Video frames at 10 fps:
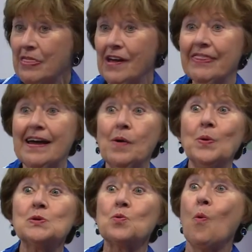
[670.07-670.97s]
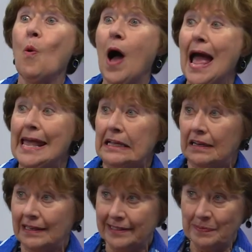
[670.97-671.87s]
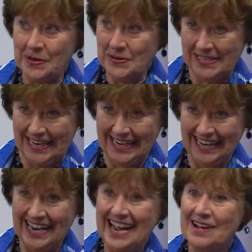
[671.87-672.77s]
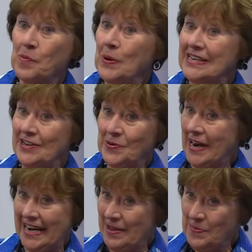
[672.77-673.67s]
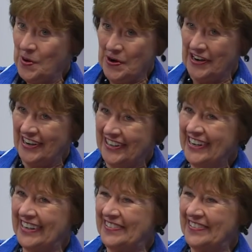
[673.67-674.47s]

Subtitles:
thought that was wild music. We don't anymore.